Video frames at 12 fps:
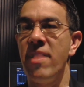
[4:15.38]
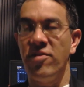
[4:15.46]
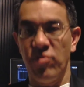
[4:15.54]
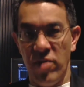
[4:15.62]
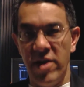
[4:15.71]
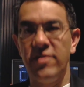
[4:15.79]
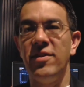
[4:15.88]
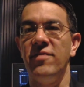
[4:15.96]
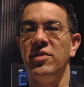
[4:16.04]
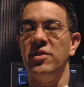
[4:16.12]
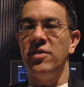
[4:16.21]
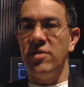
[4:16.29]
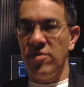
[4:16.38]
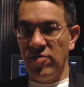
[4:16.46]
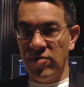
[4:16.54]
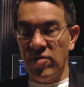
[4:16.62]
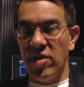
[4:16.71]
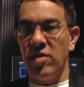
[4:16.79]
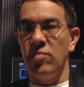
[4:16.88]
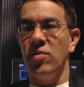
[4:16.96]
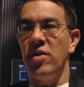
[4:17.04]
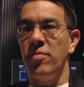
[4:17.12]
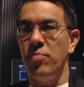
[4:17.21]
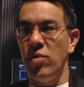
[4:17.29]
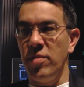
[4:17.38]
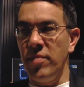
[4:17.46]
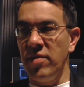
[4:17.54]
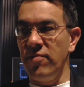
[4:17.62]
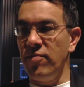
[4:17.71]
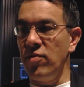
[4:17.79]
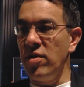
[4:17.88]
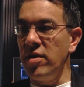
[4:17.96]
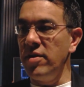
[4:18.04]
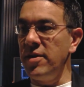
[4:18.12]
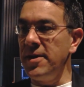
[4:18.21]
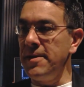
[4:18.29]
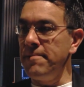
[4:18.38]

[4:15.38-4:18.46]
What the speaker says: That's right. David Laird is one of the point men for it.